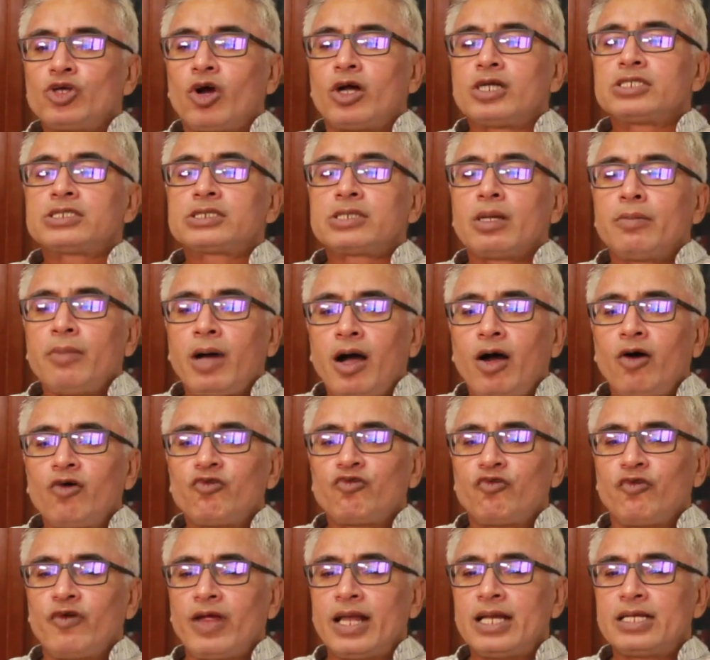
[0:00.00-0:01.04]
But George
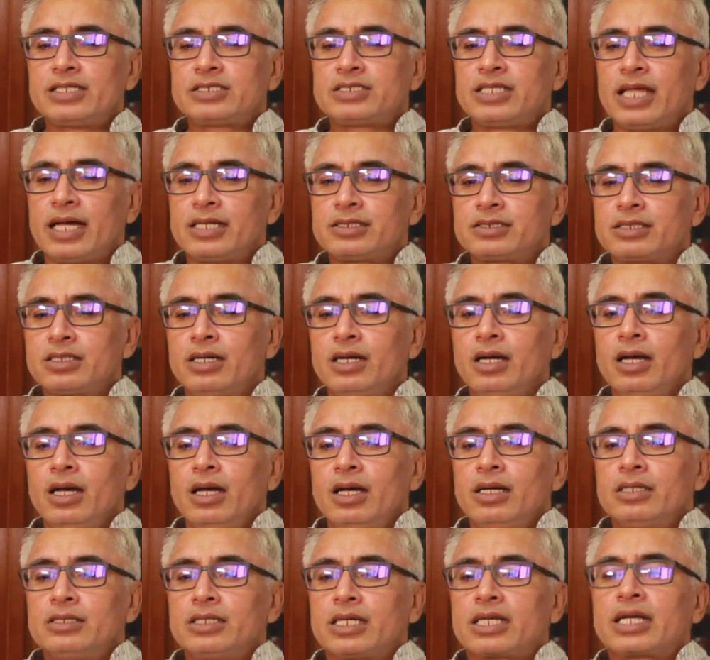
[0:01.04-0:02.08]
somehow felt that
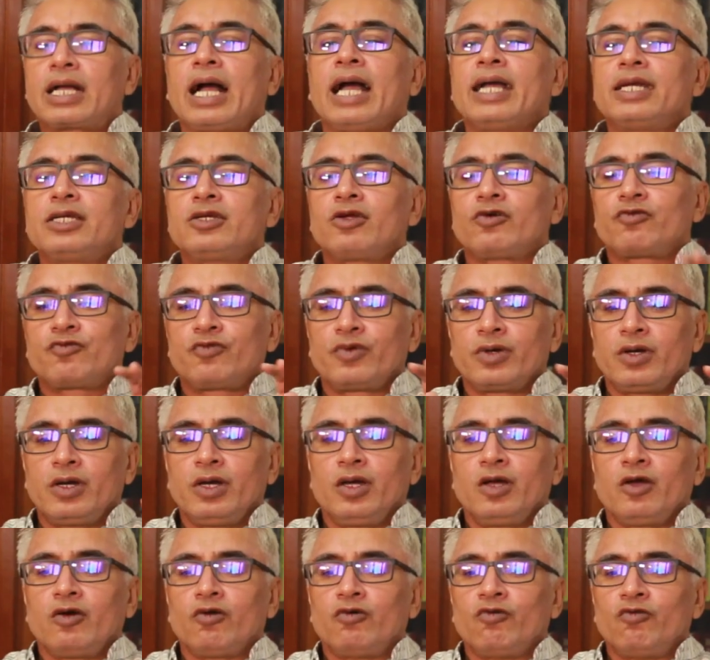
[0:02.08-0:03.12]
the kind of
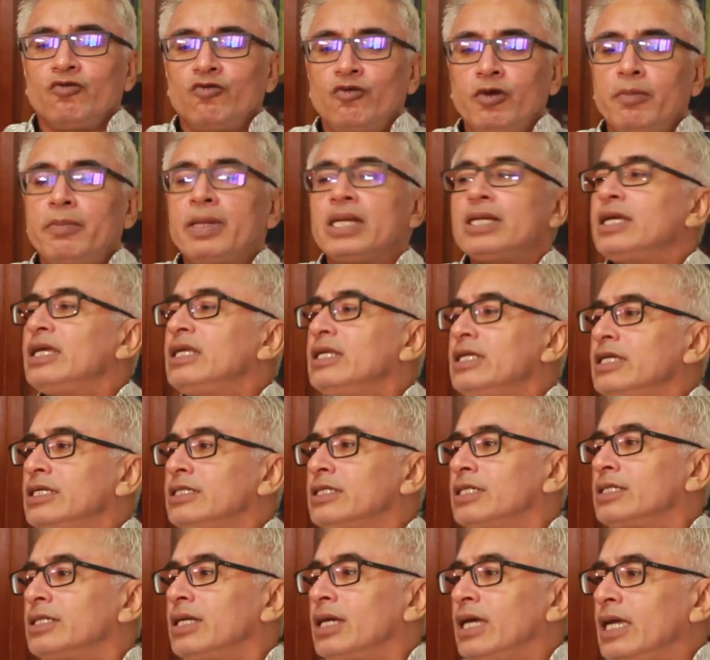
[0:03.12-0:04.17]
women he
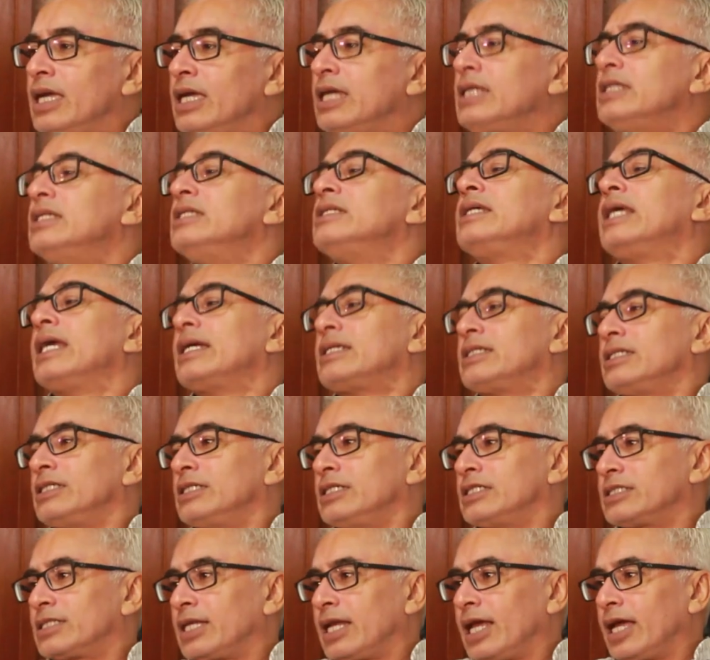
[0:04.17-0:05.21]
needed, he didn't
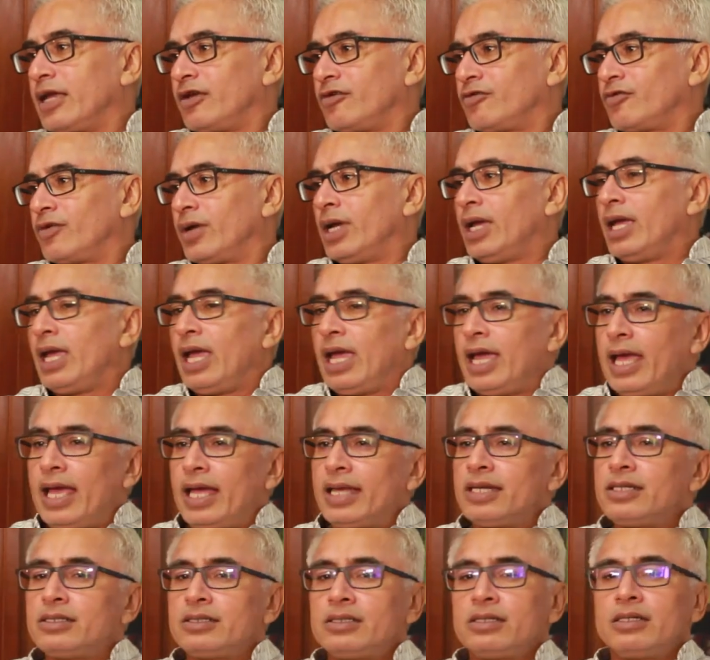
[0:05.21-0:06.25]
get in his life.
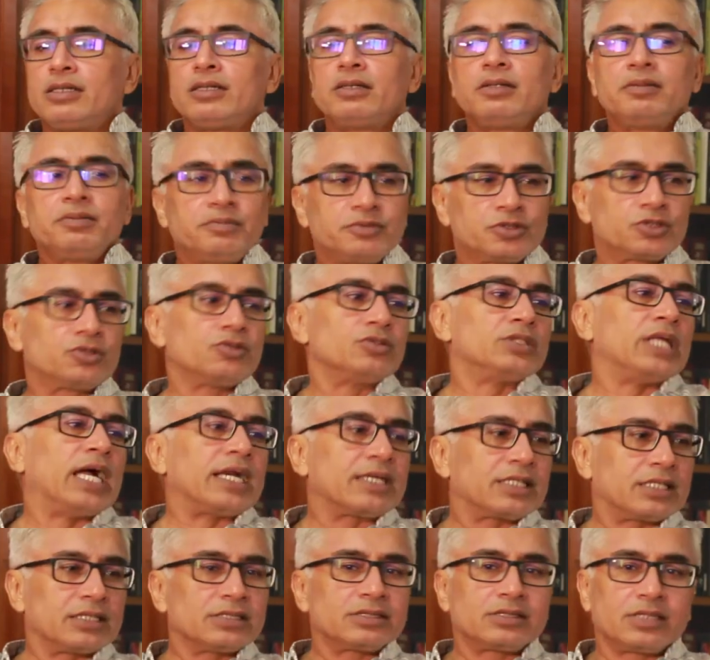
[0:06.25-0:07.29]
And so
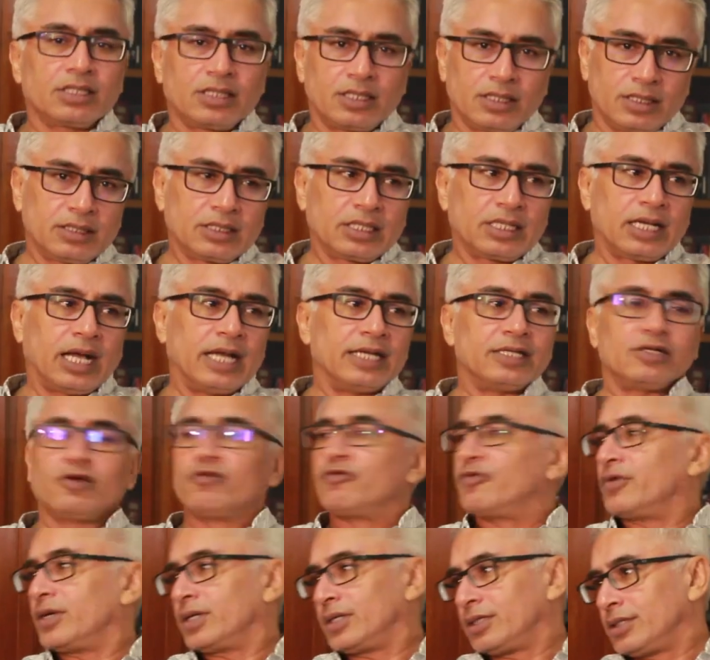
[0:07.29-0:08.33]
that is the
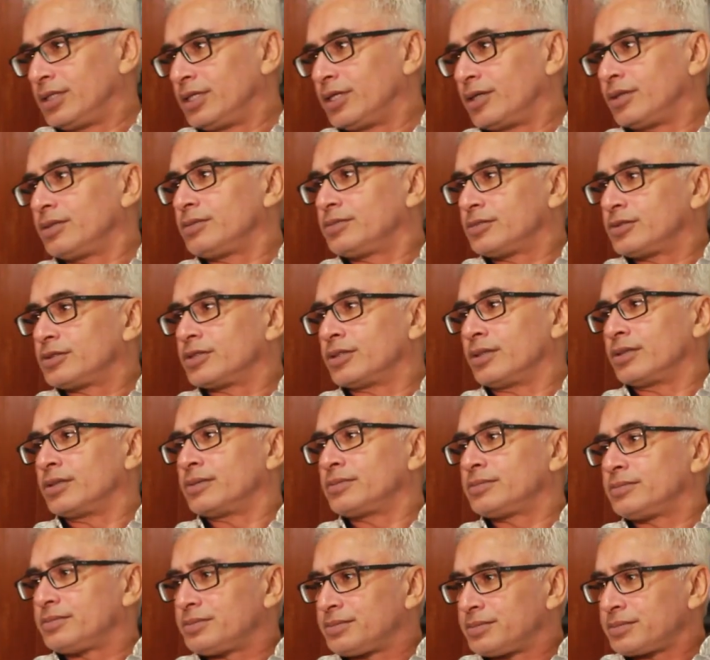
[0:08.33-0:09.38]
kind of, you know,
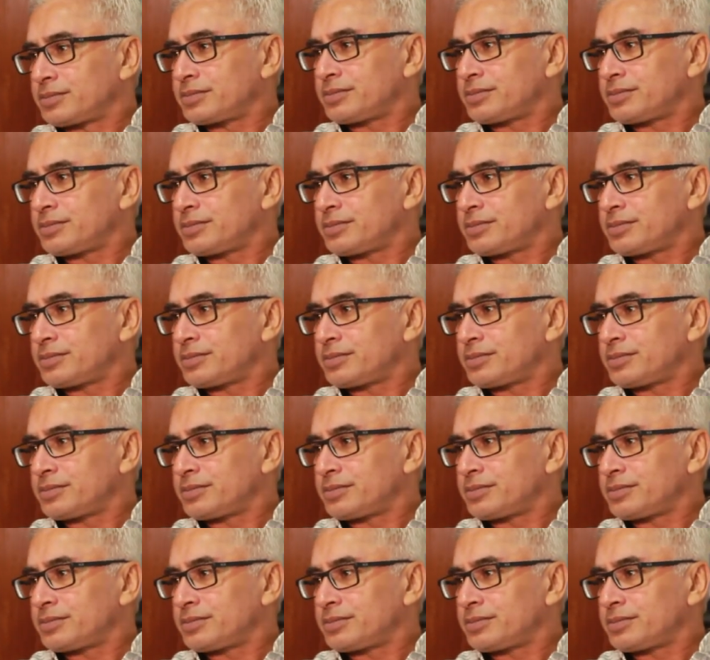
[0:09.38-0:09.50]
so.